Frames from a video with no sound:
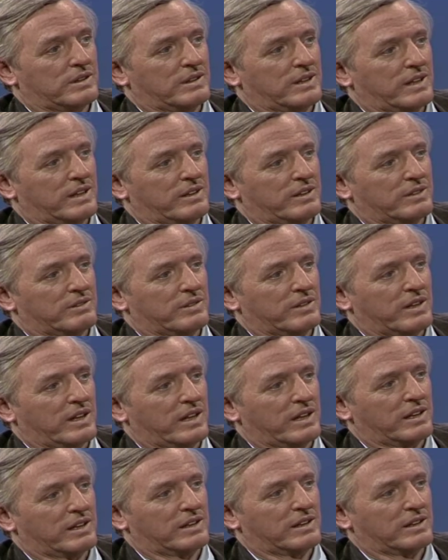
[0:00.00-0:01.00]
than it
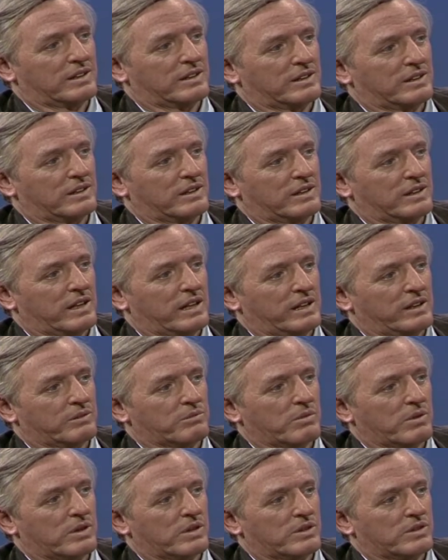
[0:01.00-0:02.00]
than uh, than it
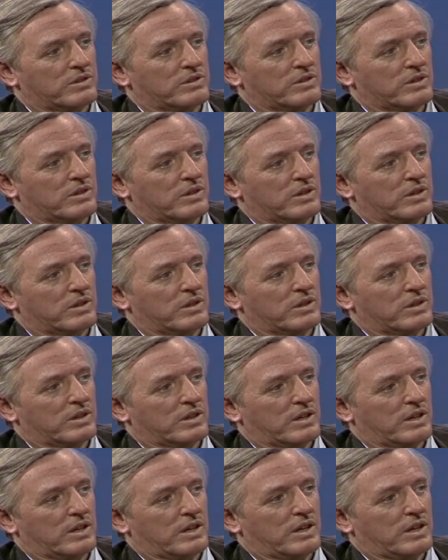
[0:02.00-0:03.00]
was
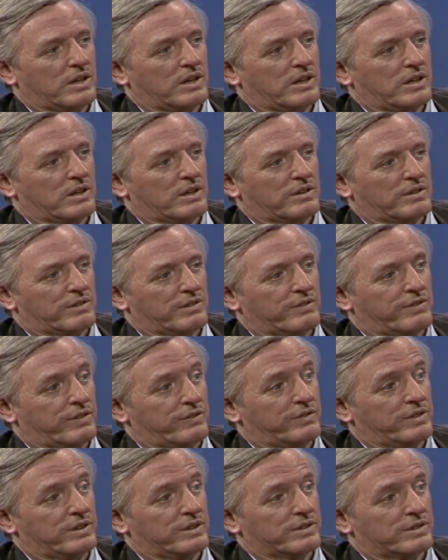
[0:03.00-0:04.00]
uh,
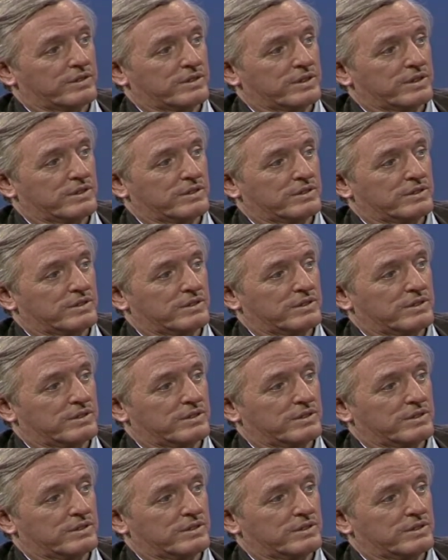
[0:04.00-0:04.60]
50 years ago.